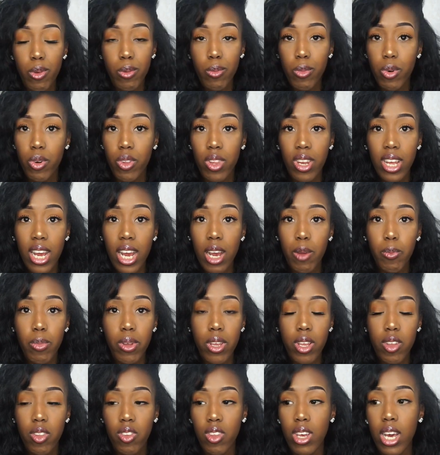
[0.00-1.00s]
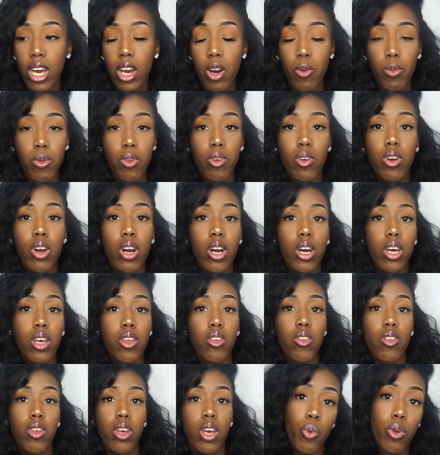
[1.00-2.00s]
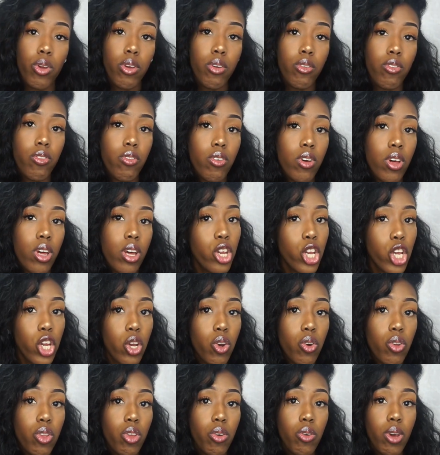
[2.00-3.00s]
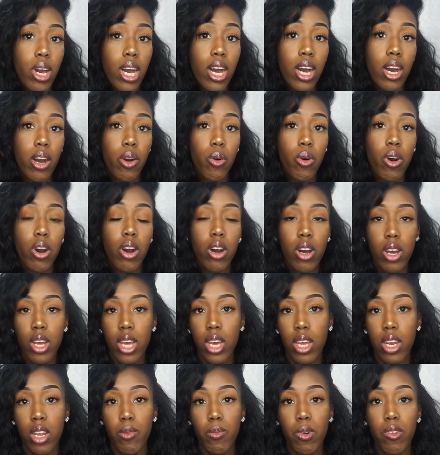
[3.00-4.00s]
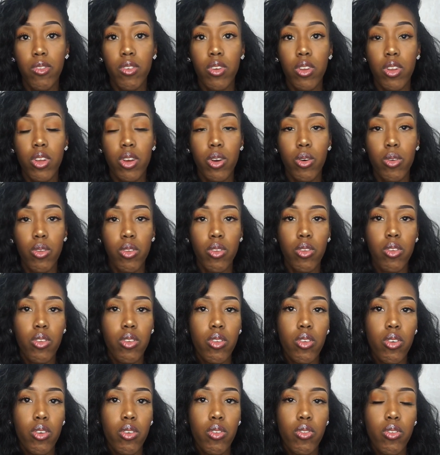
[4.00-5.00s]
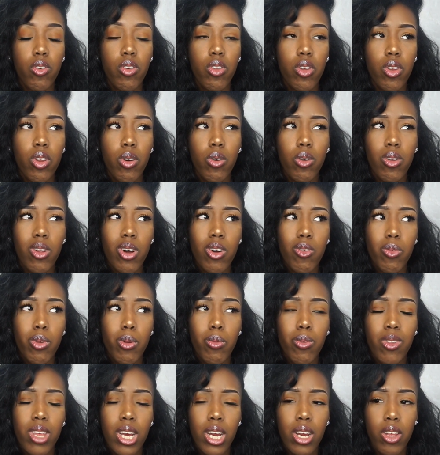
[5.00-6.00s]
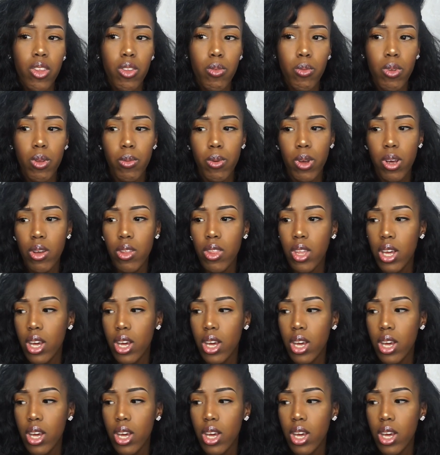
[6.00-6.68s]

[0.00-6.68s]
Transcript: I'll be more than happy to help you guys with showing you how I edit my videos and stuff, because I know a lot of people ask me about